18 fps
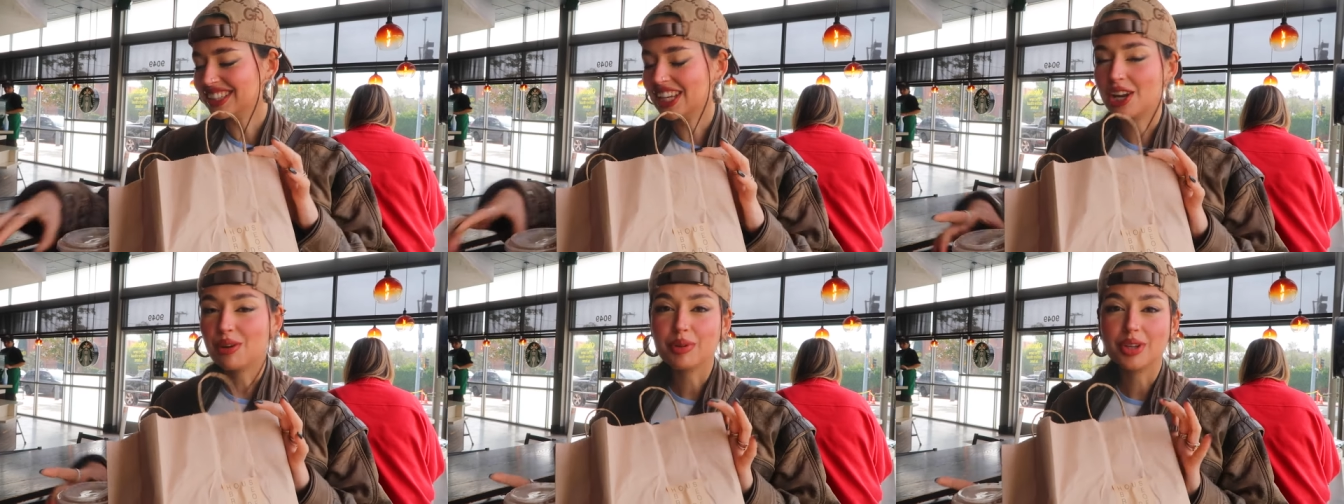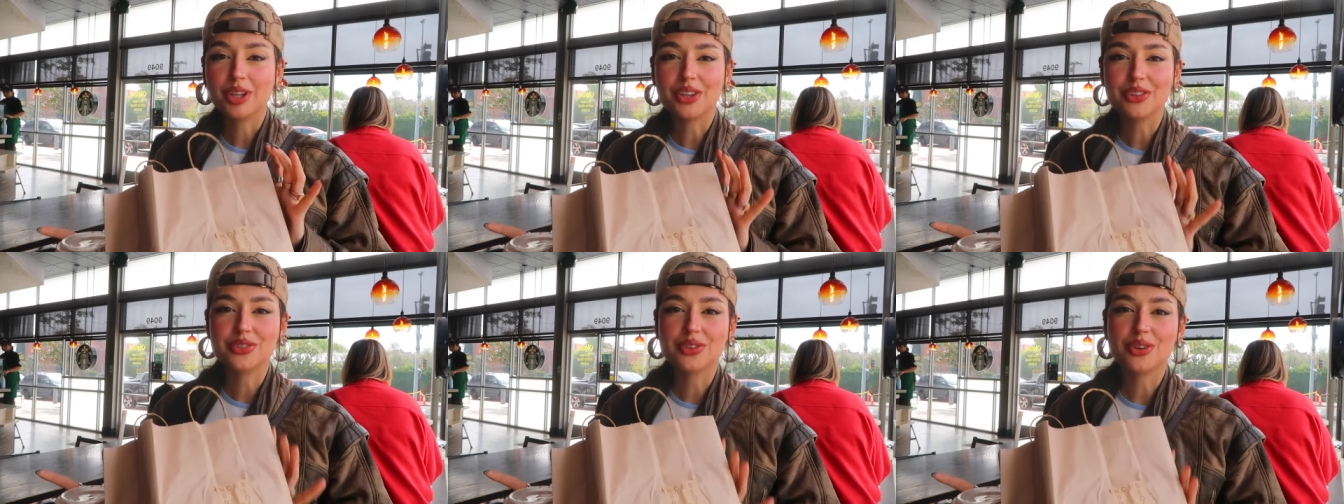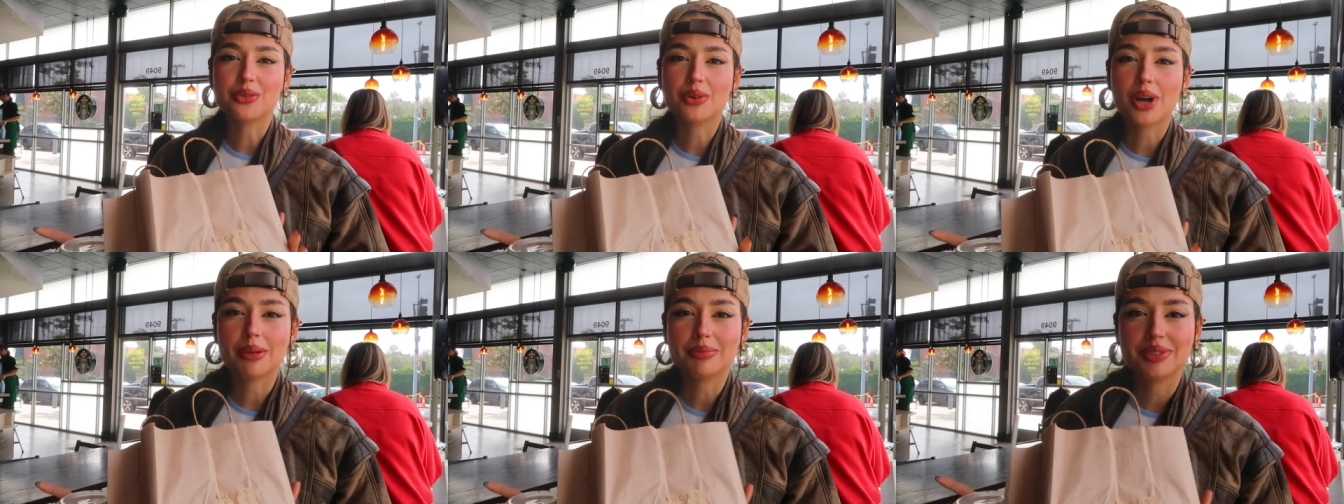And we
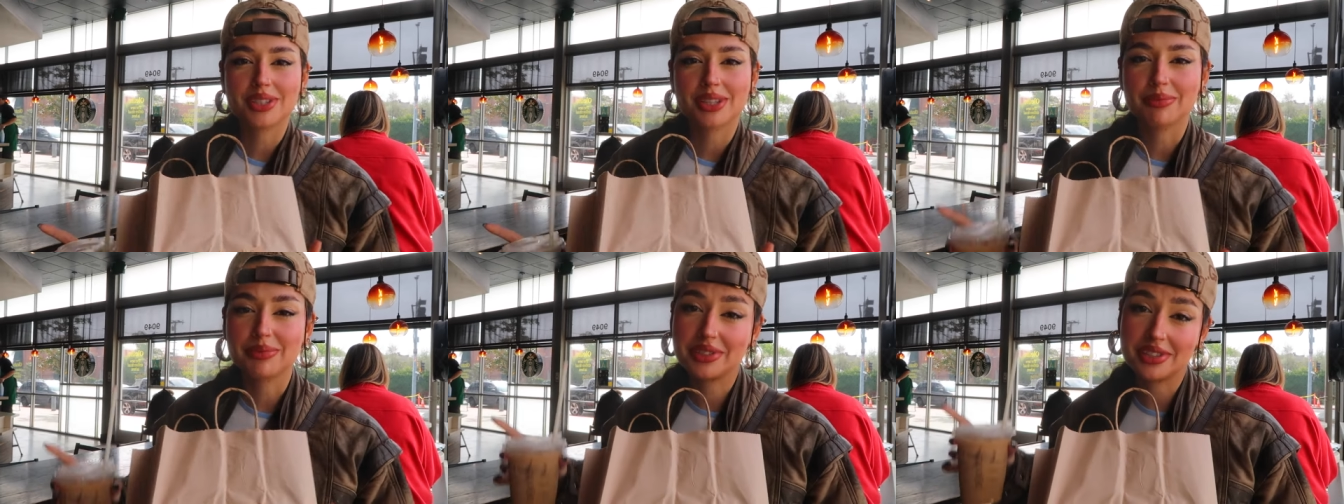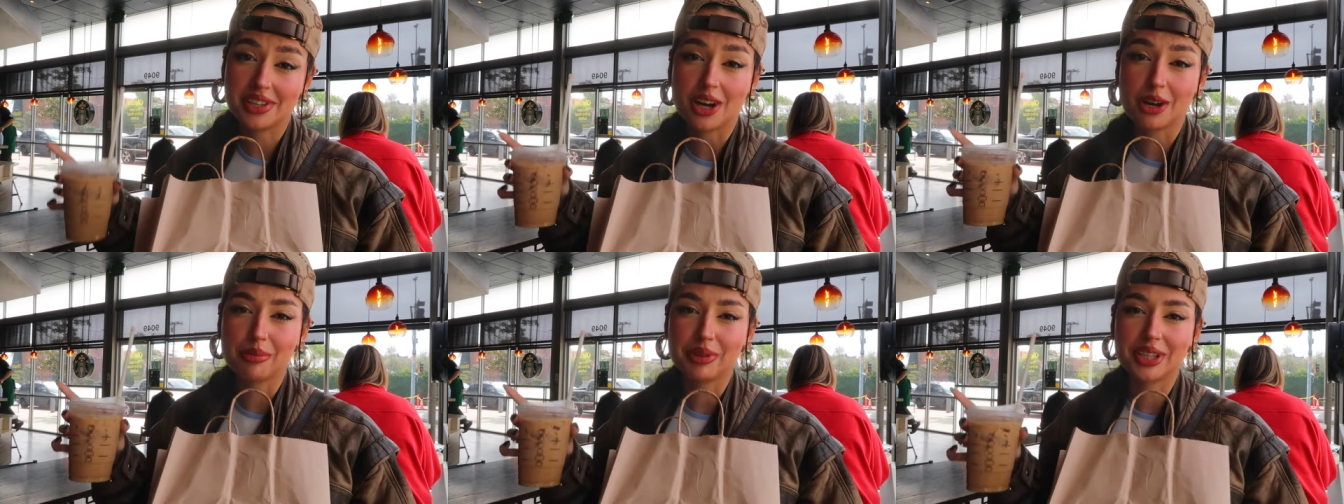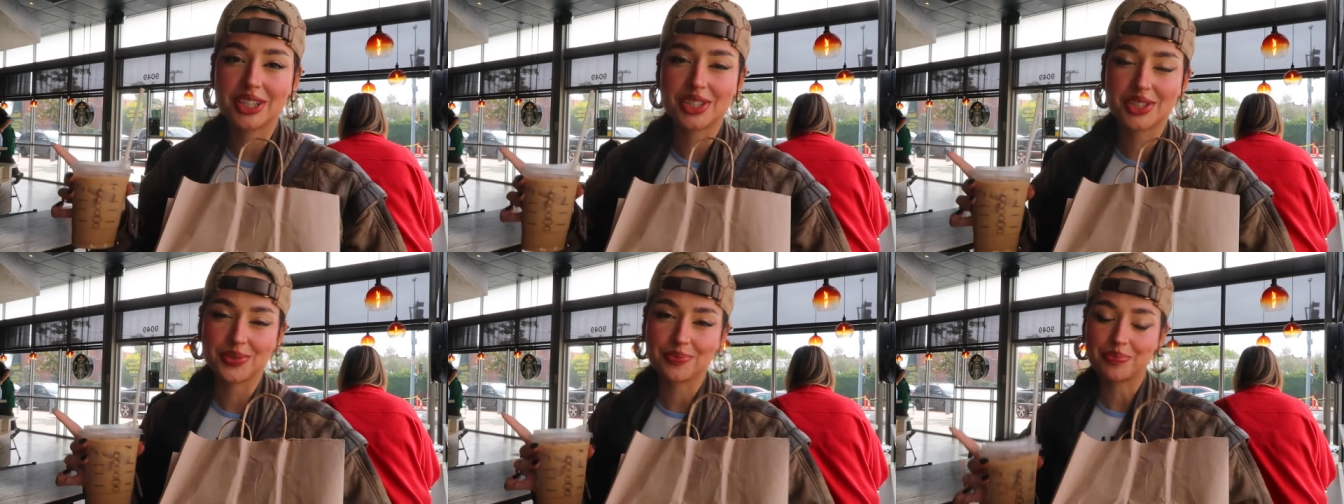also grabbed some
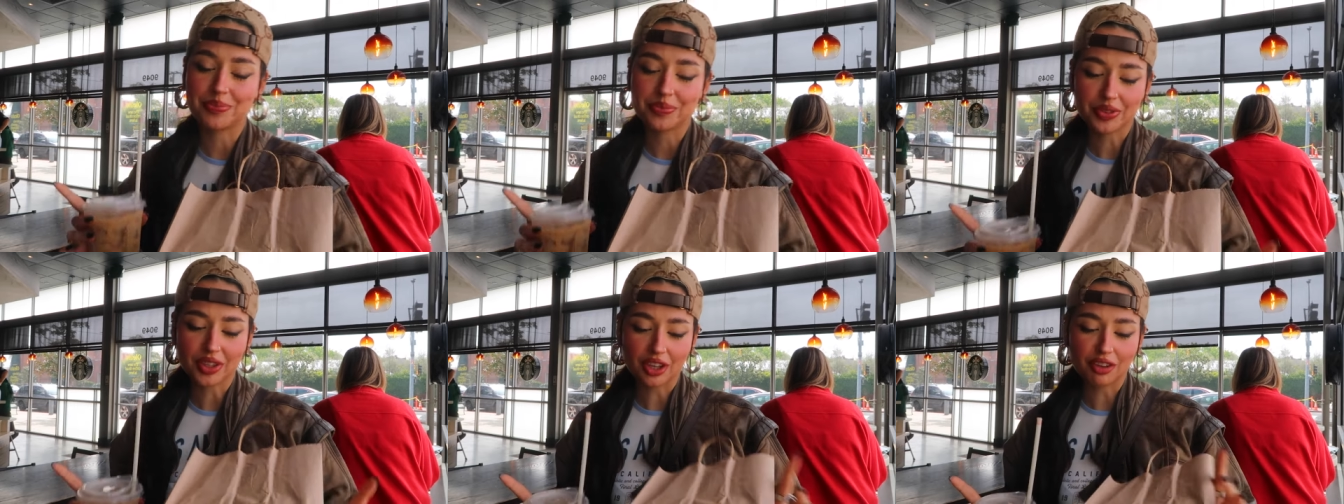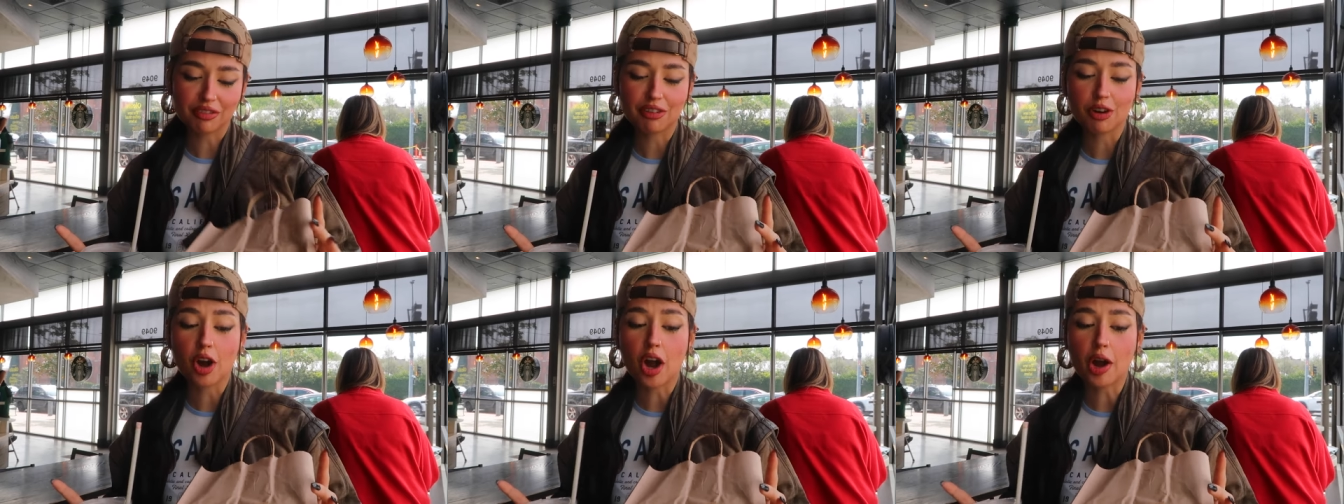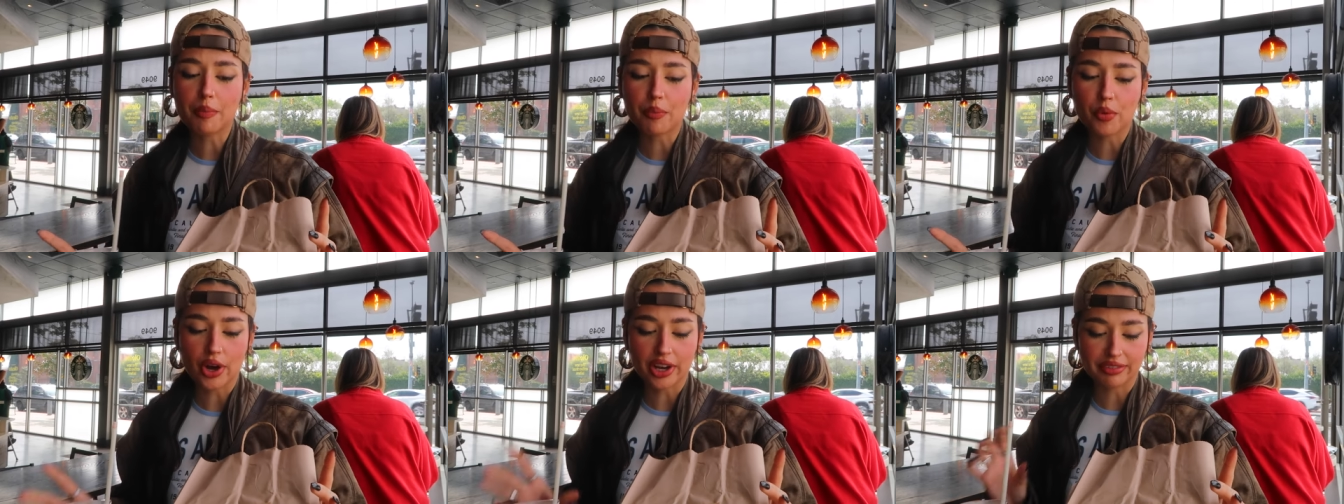Starbucks for
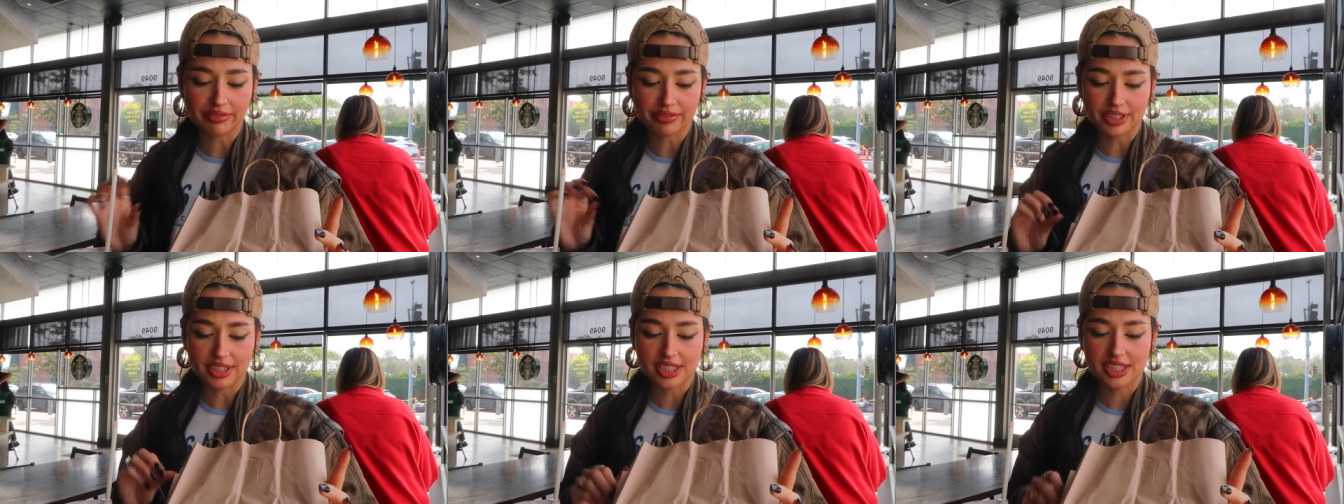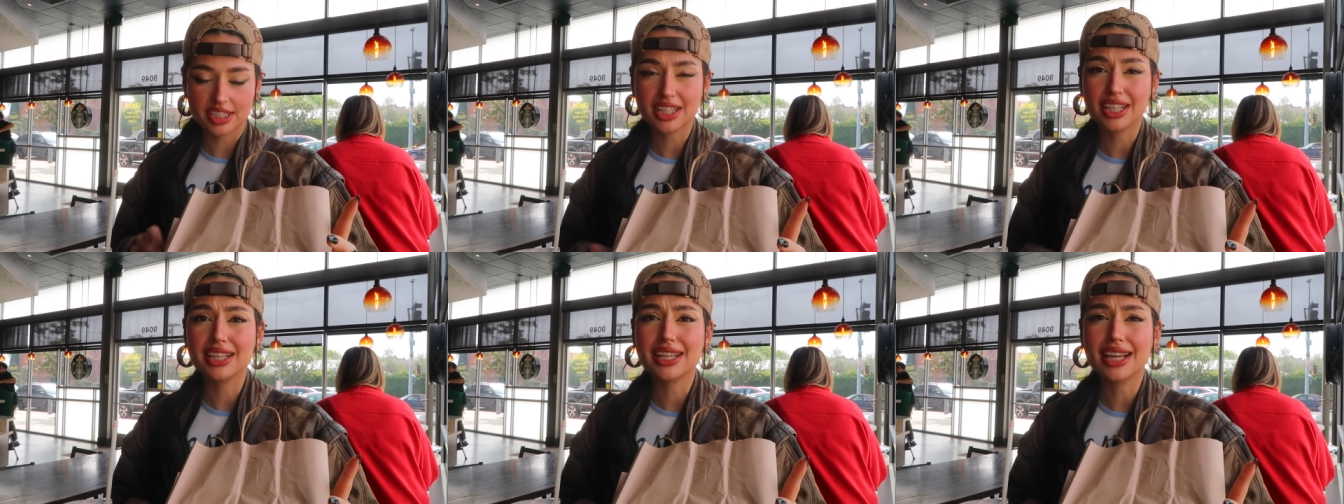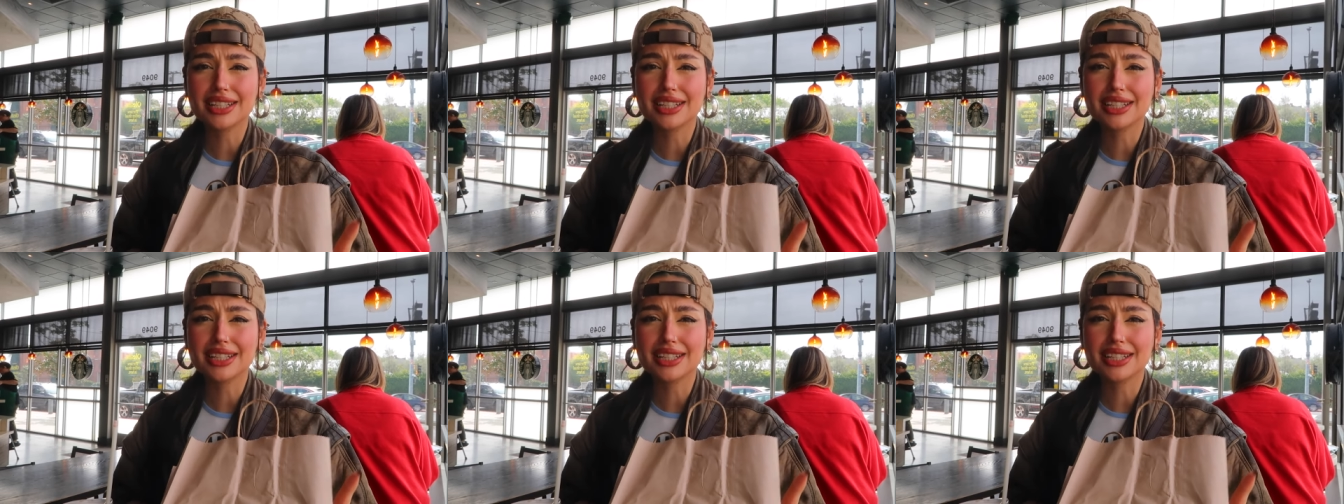our breakfast.